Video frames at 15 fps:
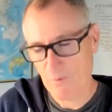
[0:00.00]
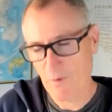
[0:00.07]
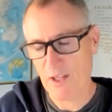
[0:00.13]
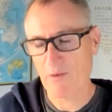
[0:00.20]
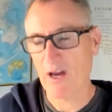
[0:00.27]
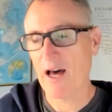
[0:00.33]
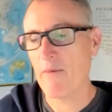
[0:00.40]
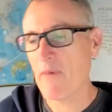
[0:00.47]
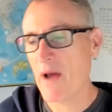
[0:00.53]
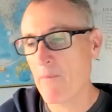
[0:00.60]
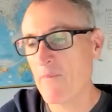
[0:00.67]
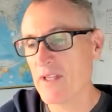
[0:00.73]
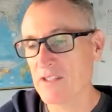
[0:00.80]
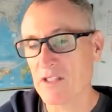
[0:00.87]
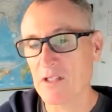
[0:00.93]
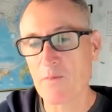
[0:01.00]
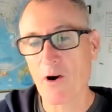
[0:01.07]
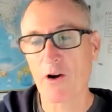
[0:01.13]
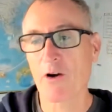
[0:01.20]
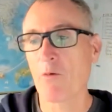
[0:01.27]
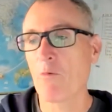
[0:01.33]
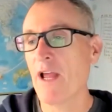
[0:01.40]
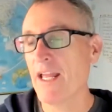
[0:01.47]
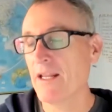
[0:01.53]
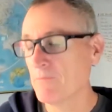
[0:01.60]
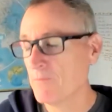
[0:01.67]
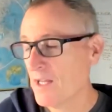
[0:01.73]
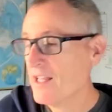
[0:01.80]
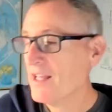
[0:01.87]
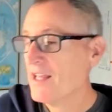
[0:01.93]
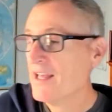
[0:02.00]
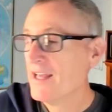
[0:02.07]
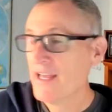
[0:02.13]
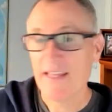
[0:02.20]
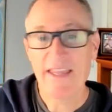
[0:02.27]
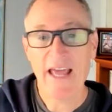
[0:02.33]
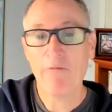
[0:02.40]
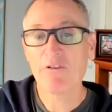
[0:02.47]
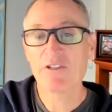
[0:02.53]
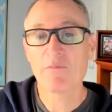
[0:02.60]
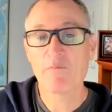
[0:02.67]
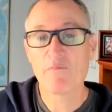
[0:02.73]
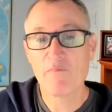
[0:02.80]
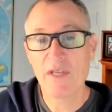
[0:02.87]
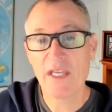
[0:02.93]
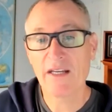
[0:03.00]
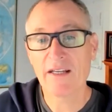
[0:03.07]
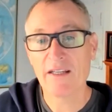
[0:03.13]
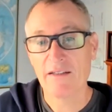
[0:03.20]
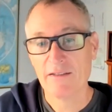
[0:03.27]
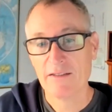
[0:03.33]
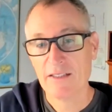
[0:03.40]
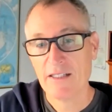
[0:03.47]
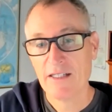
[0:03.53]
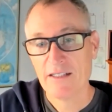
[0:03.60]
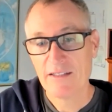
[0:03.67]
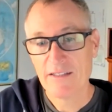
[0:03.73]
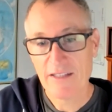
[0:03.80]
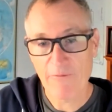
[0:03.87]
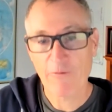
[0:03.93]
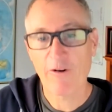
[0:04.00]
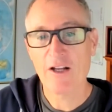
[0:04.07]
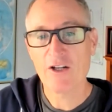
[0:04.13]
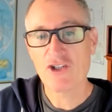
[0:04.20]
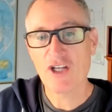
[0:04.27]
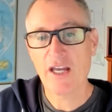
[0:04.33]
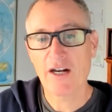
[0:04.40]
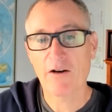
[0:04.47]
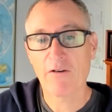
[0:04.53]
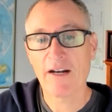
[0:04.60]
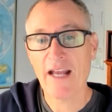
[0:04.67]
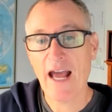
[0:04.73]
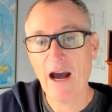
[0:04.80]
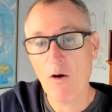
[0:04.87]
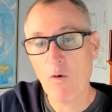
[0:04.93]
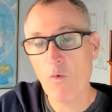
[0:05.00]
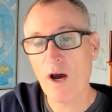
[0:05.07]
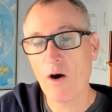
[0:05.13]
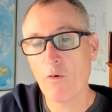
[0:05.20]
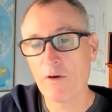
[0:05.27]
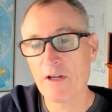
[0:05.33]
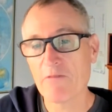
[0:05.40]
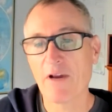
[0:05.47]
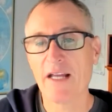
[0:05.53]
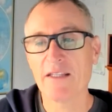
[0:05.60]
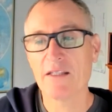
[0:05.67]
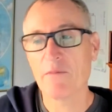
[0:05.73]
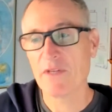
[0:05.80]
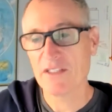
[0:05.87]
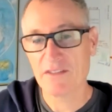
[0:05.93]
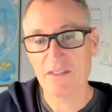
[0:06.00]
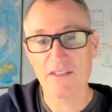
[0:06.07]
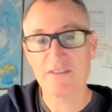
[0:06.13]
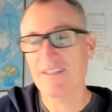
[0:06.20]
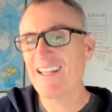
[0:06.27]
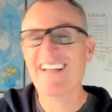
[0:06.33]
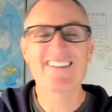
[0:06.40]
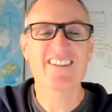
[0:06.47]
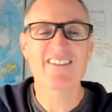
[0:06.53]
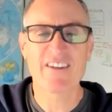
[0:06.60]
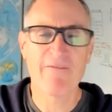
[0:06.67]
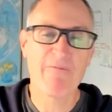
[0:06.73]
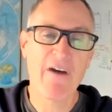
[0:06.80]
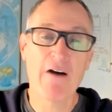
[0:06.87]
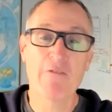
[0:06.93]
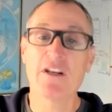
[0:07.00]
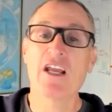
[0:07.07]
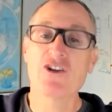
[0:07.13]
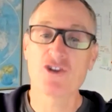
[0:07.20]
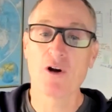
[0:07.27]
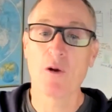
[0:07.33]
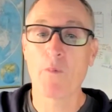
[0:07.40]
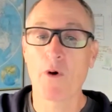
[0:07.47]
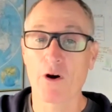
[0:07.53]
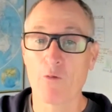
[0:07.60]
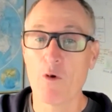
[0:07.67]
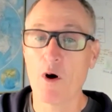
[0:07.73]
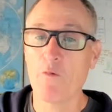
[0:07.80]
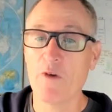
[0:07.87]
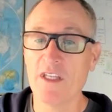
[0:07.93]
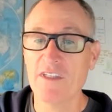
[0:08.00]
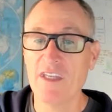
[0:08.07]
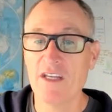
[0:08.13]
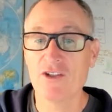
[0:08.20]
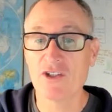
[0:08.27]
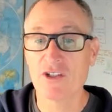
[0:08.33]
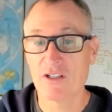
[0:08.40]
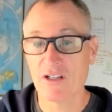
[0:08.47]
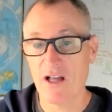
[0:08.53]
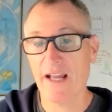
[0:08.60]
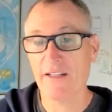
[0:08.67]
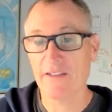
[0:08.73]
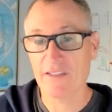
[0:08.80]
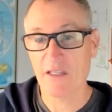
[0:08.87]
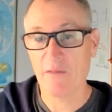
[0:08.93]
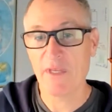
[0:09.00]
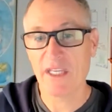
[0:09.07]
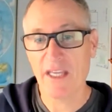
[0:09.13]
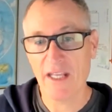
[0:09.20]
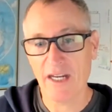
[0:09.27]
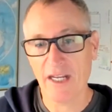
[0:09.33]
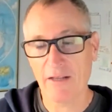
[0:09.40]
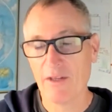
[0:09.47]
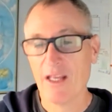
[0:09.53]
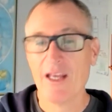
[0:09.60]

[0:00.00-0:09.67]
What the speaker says: with my business partner, Wayne. And that was a big differentiator in how well we ran the business. And that's the foundational part of what we teach clients in the beginning,